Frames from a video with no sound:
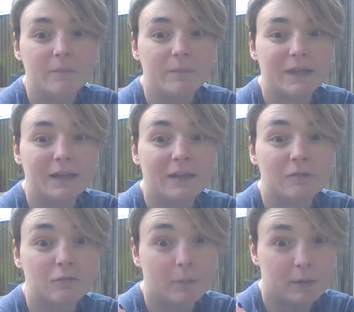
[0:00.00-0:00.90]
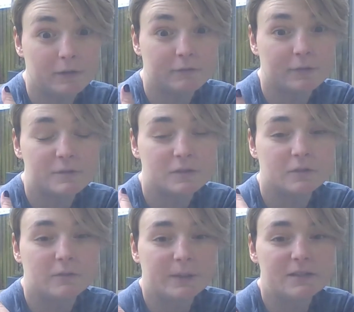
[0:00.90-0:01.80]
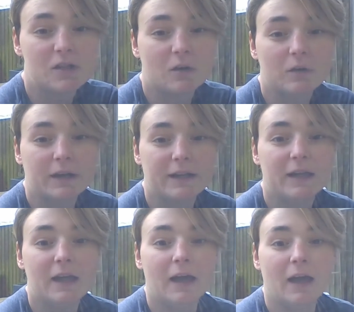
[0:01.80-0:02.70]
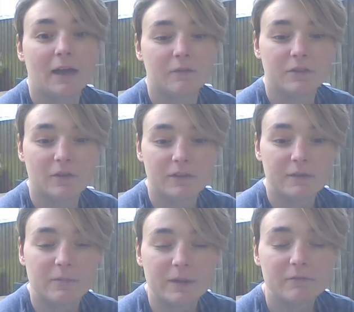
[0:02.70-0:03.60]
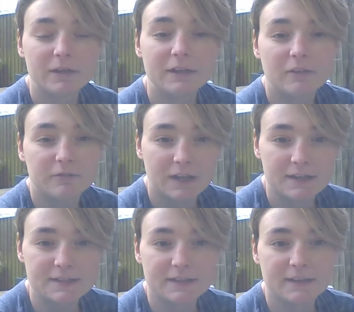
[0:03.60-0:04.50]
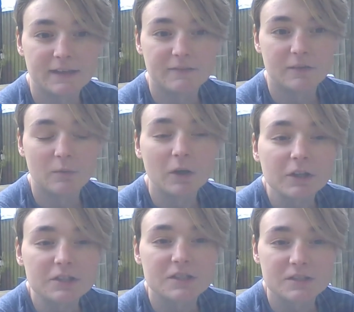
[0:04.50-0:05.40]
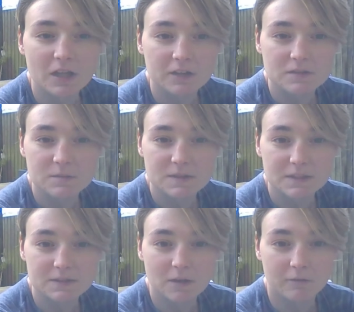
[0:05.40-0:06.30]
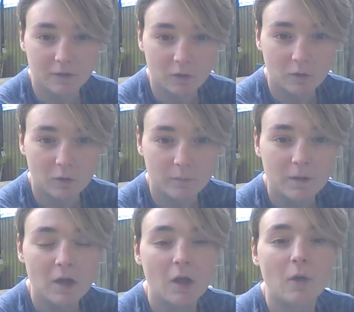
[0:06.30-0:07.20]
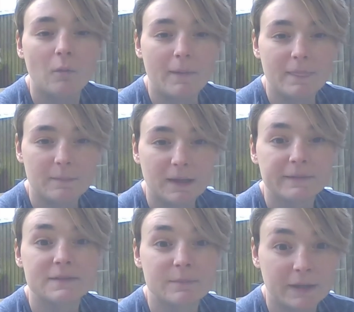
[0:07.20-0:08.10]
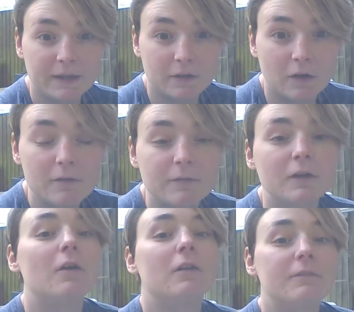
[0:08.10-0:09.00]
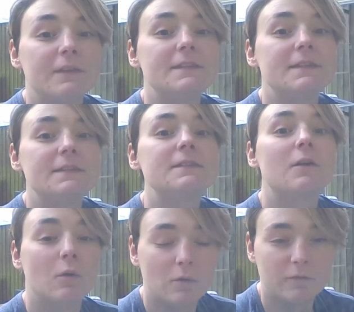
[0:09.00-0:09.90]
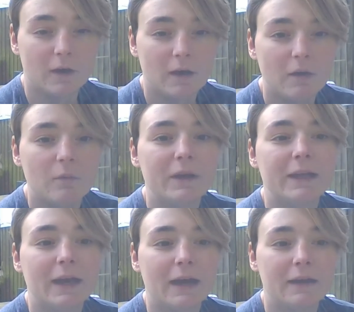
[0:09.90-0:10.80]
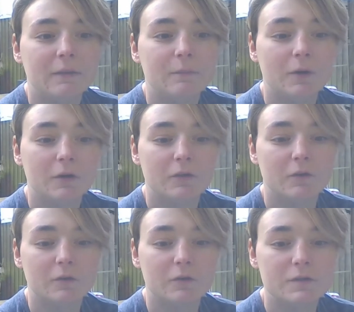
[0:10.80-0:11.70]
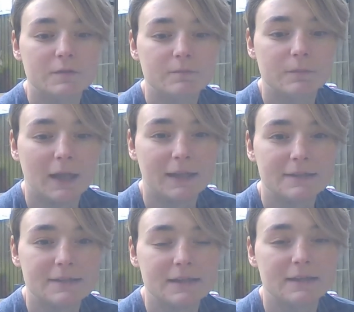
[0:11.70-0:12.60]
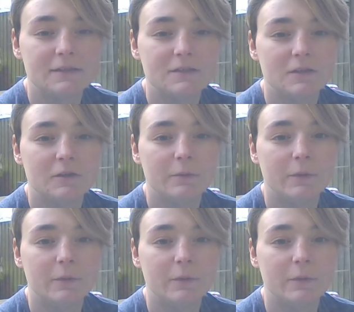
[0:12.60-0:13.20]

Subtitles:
and Robert from school have been talking, and we thought that it would be a really lovely idea that if you wanted to start some seeds off at home, when the plants are big enough and all of this is over, we can put those plants into